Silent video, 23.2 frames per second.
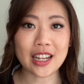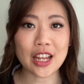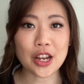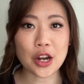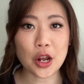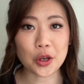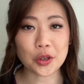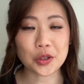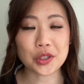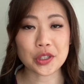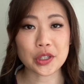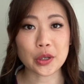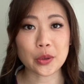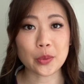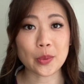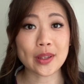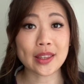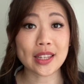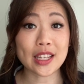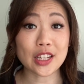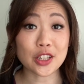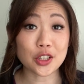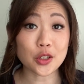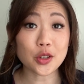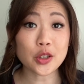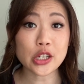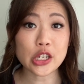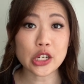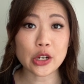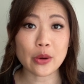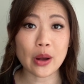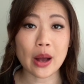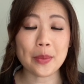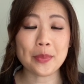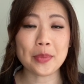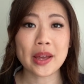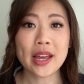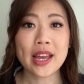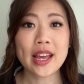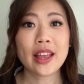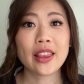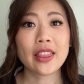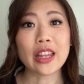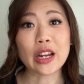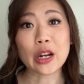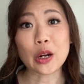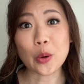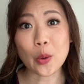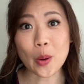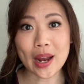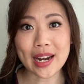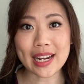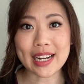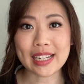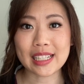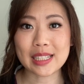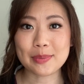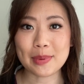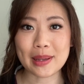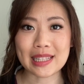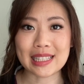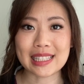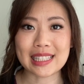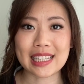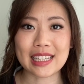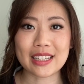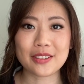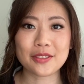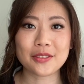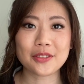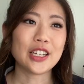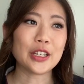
And also when they do show up, they're quite expensive.